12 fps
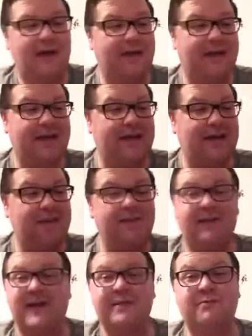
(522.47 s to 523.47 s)
I think it came
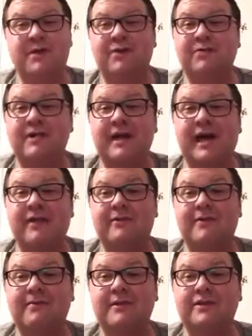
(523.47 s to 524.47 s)
up to like $23
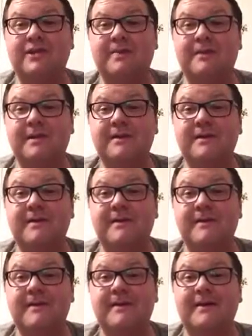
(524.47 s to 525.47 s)
with the shipping.
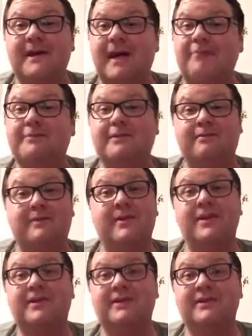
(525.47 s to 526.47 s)
That was a
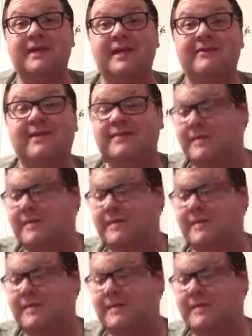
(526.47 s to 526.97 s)
really good deal.